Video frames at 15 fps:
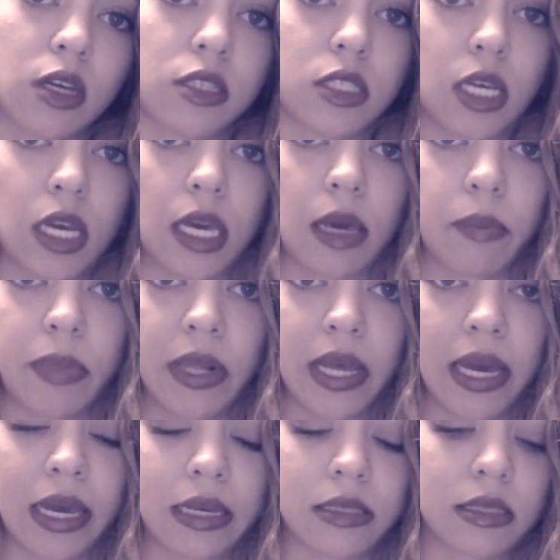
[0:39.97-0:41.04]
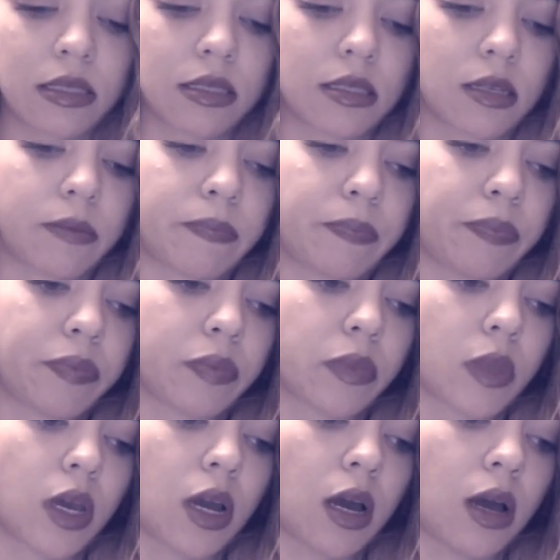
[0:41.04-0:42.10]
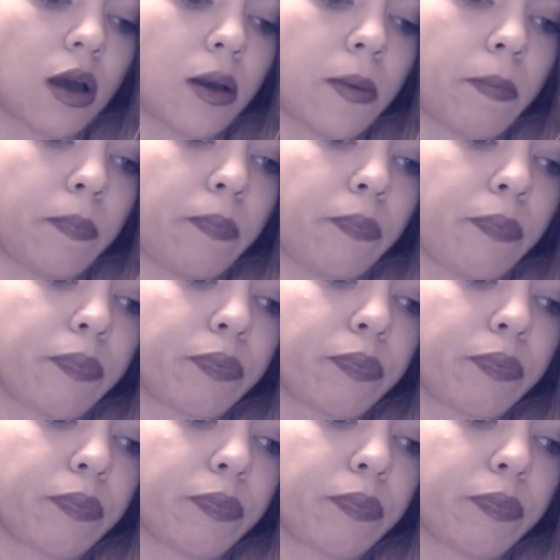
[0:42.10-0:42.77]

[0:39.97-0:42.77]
taking place. I'm